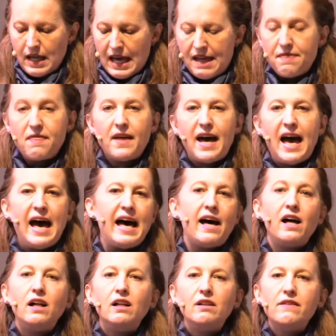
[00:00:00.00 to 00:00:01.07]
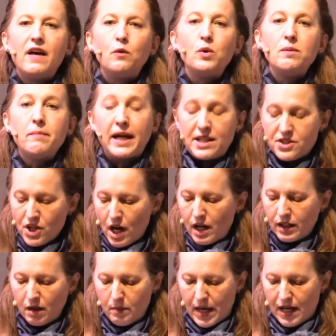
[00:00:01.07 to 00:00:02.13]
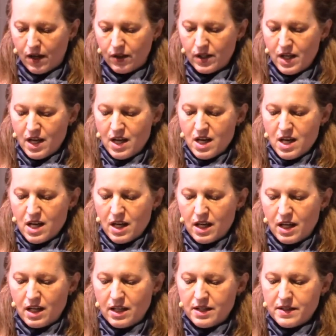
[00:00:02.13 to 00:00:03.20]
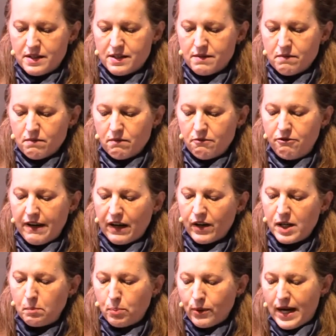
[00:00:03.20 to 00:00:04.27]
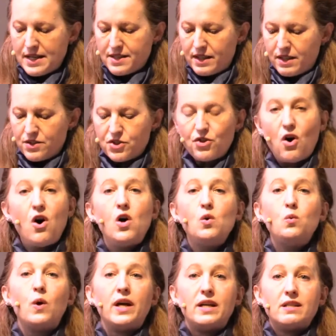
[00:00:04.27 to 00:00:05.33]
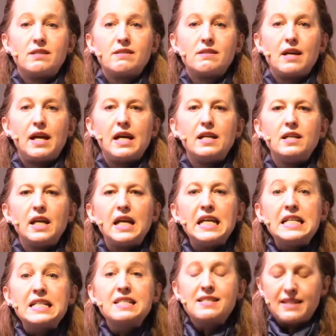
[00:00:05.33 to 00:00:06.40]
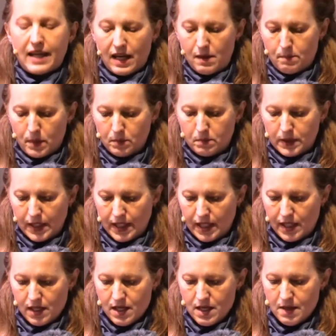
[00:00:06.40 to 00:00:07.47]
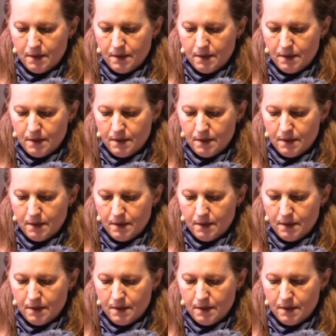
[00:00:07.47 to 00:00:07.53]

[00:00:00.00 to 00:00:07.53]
and the hell that we might talk about is very present always and inescapably